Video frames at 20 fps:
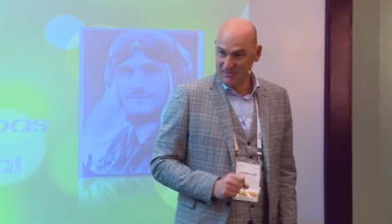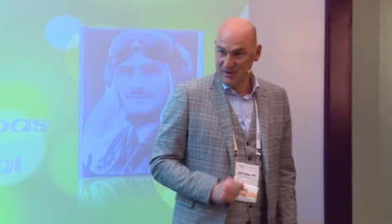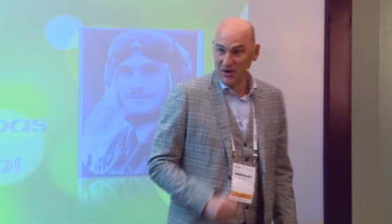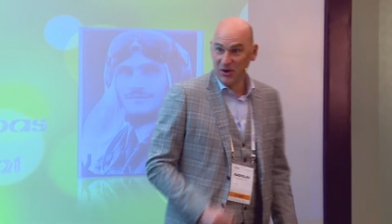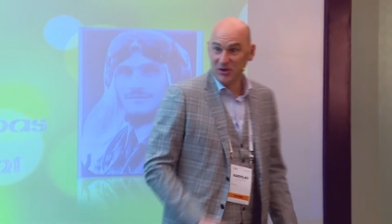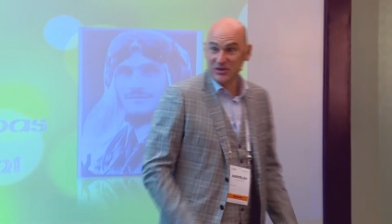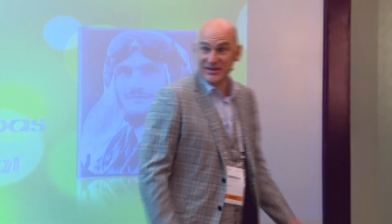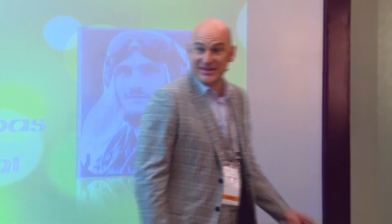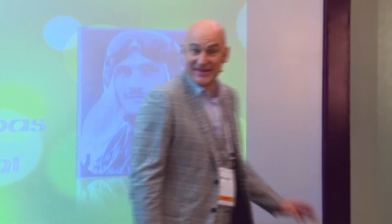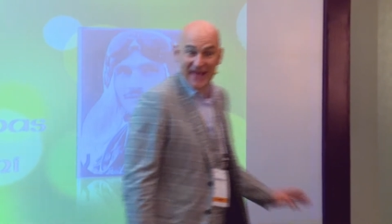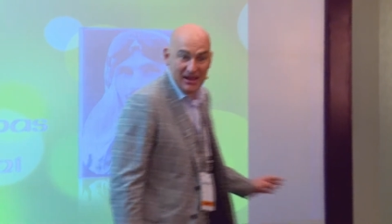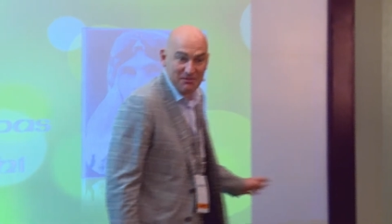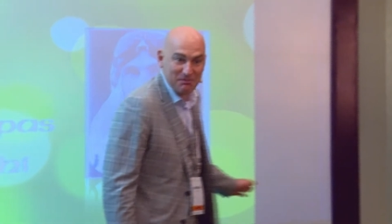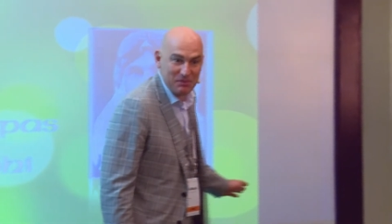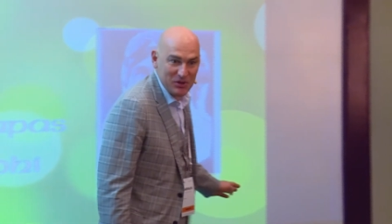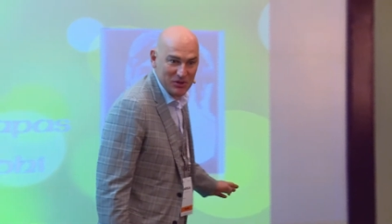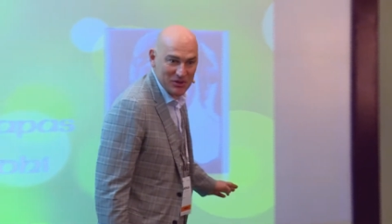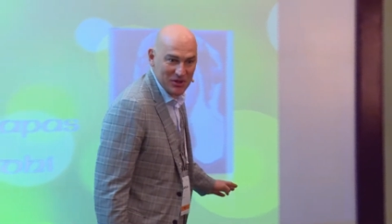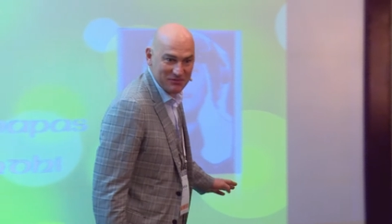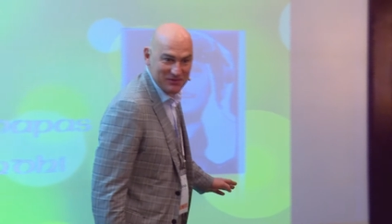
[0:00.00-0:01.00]
Because in
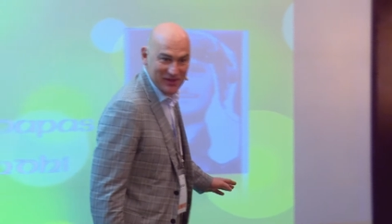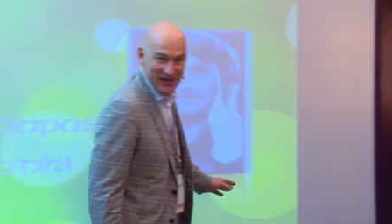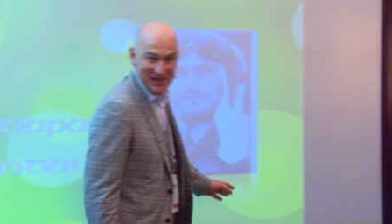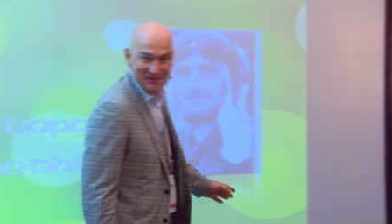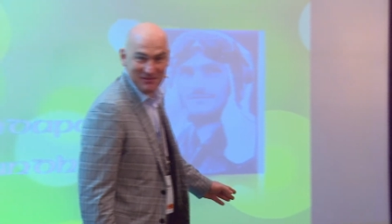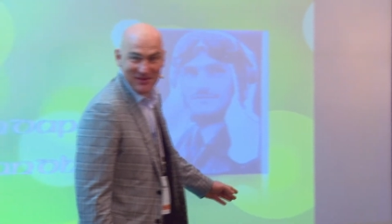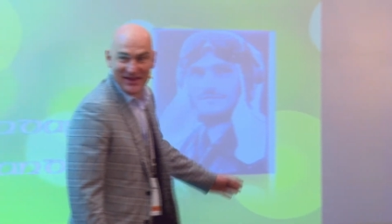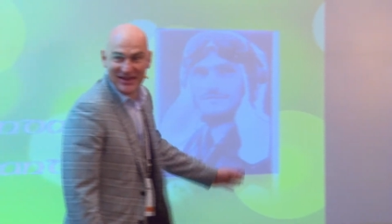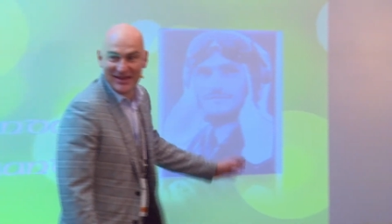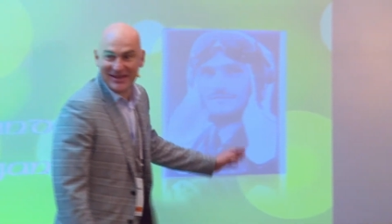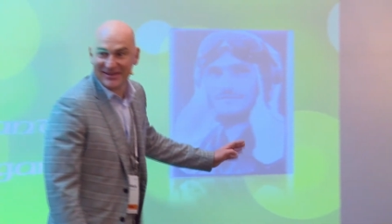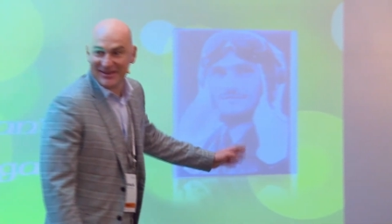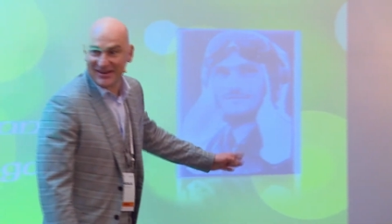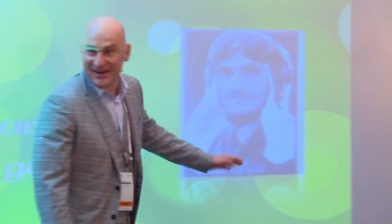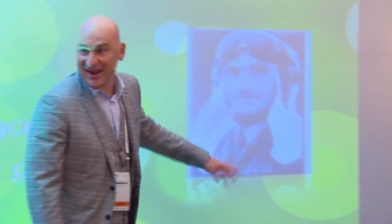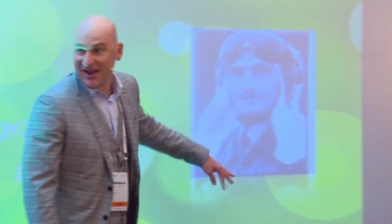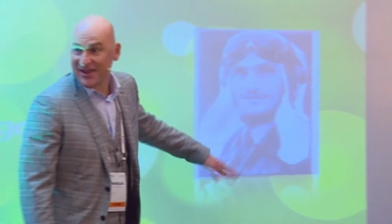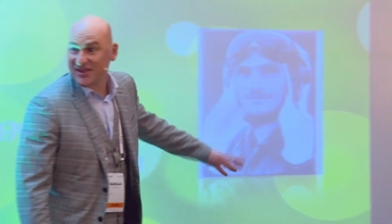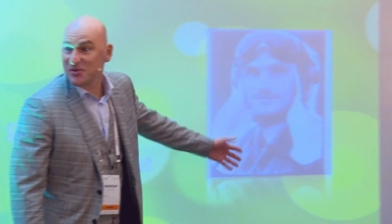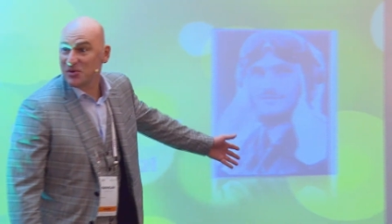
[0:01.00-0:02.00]
that period of time,
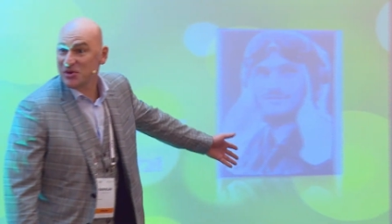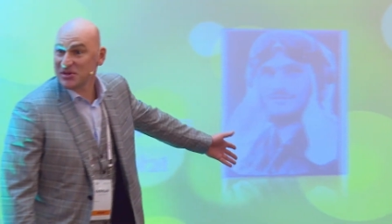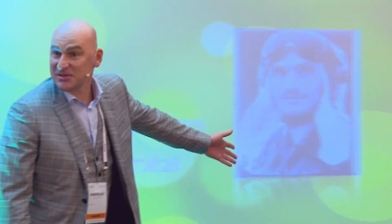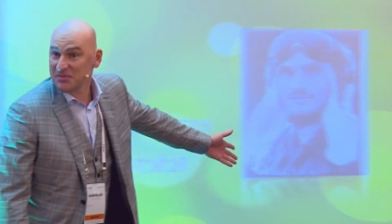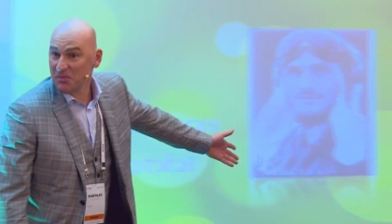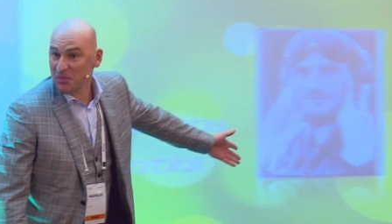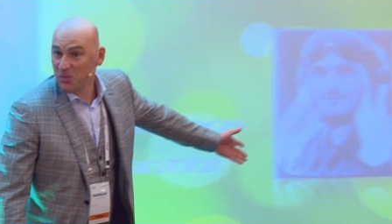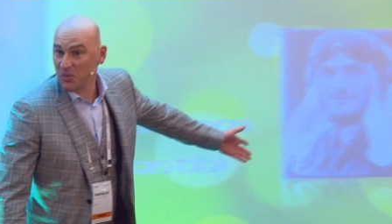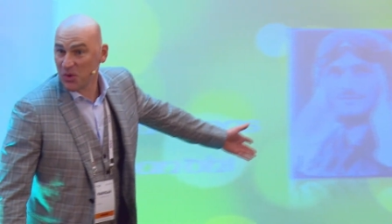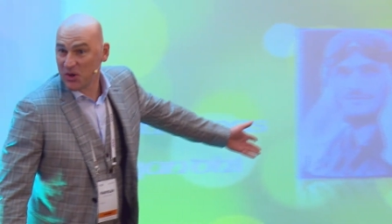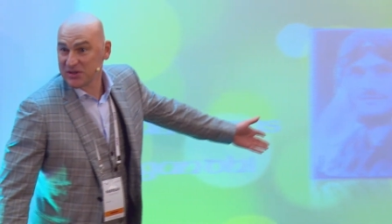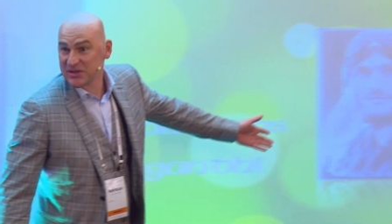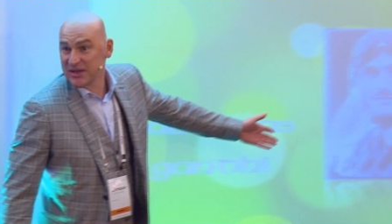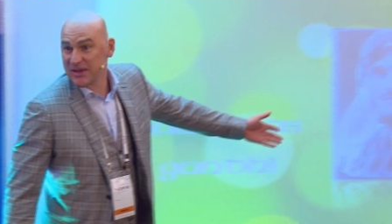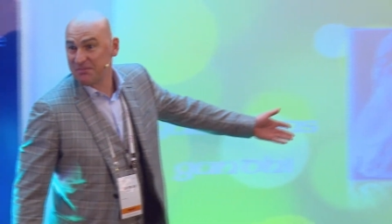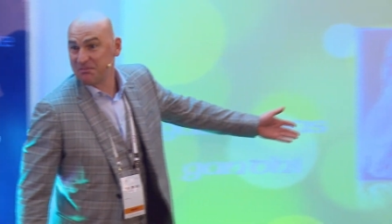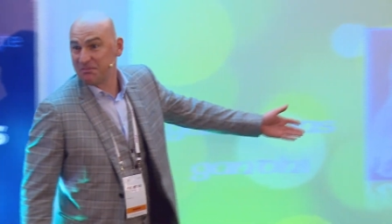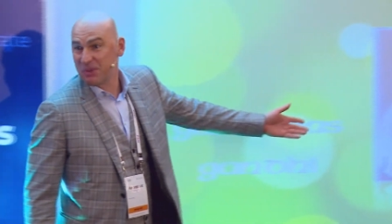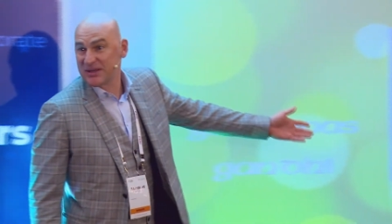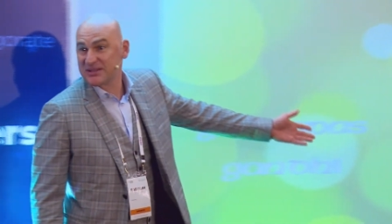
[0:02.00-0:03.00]
Indira Gandhi was, was
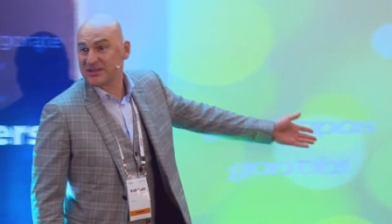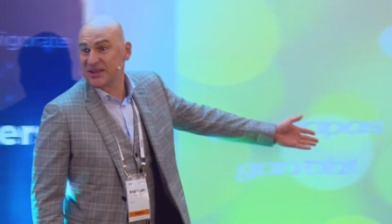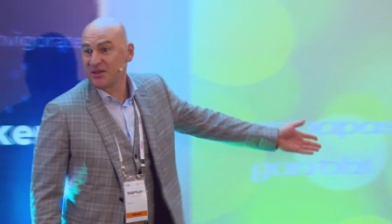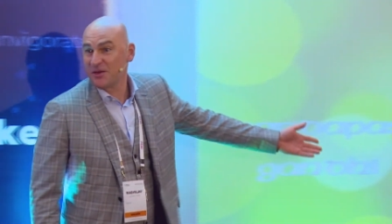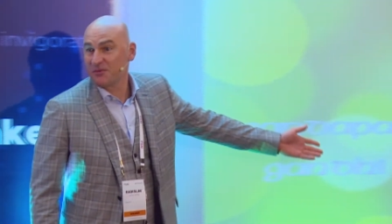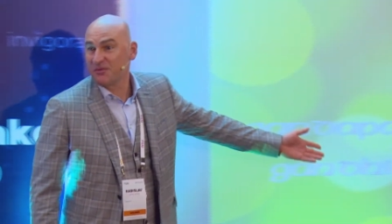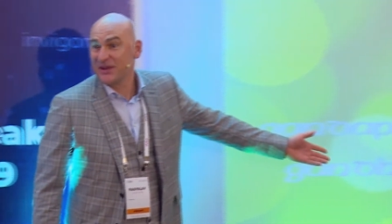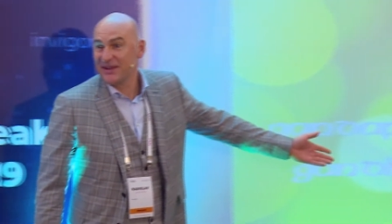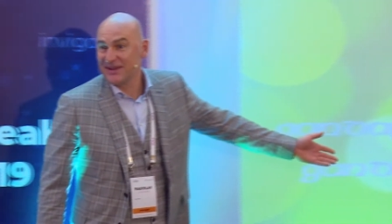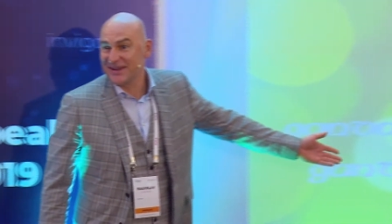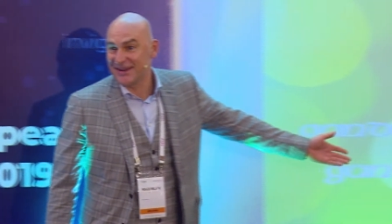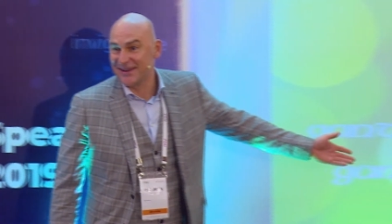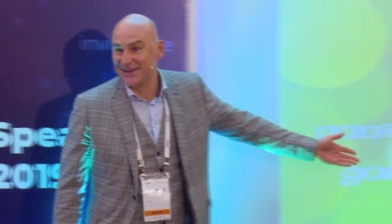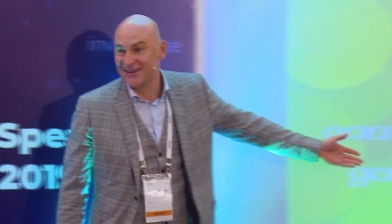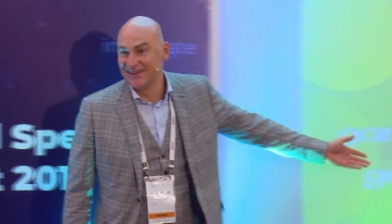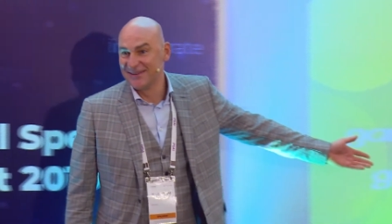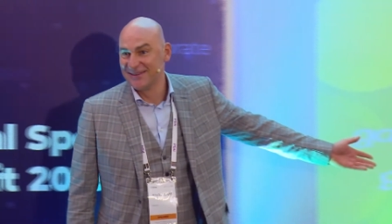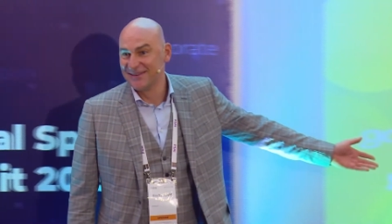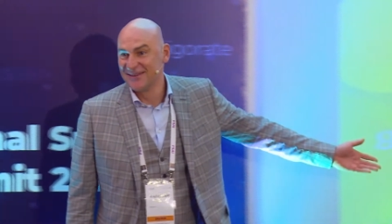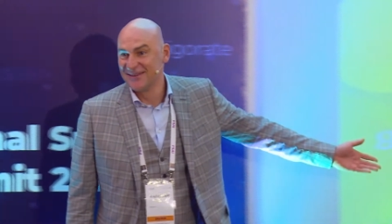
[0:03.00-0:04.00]
the president of India.